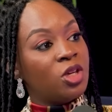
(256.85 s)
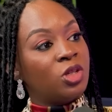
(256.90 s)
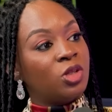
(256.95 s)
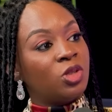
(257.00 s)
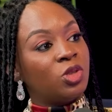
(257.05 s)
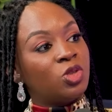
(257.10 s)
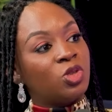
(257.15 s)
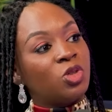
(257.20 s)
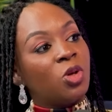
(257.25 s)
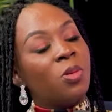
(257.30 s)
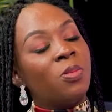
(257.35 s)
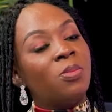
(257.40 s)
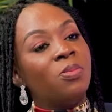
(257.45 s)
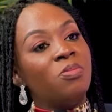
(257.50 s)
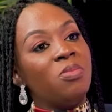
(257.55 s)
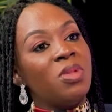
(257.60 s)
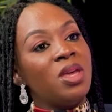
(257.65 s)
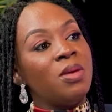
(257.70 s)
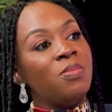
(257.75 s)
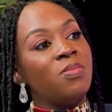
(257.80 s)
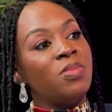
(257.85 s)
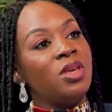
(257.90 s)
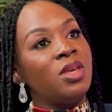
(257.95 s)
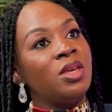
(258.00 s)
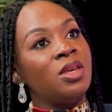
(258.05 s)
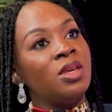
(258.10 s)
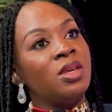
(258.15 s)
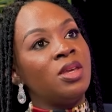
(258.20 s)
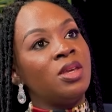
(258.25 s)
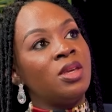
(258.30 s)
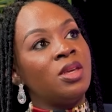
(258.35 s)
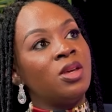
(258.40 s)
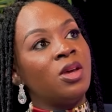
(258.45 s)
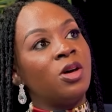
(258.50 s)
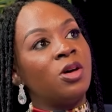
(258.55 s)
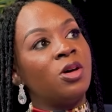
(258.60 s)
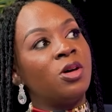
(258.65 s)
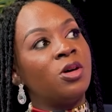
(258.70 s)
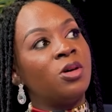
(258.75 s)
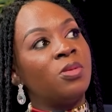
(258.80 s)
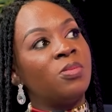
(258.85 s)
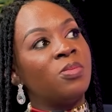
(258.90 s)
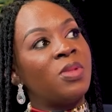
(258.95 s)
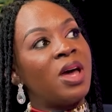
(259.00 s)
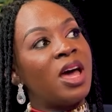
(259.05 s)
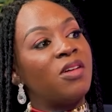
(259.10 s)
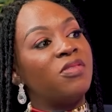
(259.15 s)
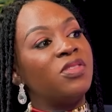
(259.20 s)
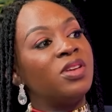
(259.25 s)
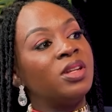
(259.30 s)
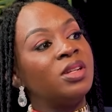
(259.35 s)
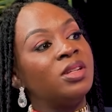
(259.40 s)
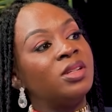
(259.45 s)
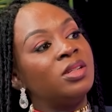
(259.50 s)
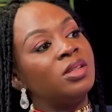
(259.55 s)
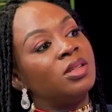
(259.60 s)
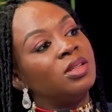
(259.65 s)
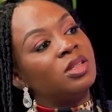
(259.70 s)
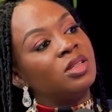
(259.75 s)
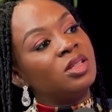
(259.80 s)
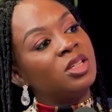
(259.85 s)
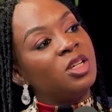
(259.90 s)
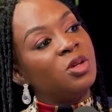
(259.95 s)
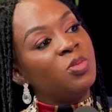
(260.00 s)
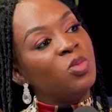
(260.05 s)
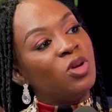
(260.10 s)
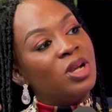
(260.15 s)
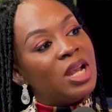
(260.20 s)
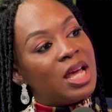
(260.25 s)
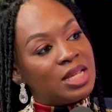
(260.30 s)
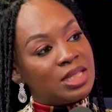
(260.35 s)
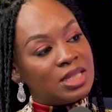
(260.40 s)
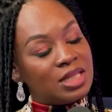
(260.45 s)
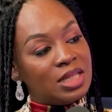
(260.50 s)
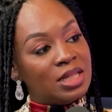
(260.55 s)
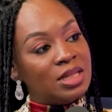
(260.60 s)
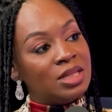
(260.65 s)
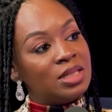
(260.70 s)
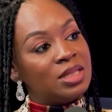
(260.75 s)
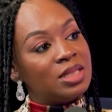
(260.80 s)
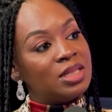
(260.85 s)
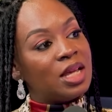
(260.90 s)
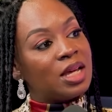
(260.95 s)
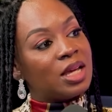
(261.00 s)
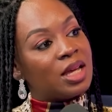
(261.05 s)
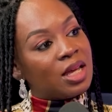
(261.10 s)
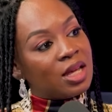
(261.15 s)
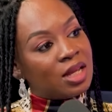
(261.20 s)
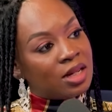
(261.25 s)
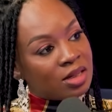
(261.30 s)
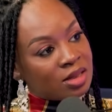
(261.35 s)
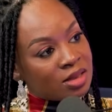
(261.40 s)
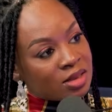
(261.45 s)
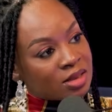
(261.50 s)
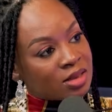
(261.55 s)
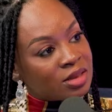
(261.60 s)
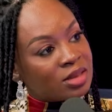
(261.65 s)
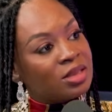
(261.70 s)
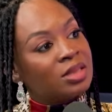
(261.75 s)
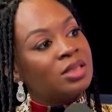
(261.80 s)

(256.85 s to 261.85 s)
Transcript: Right. Some may be having the hemolysins that can...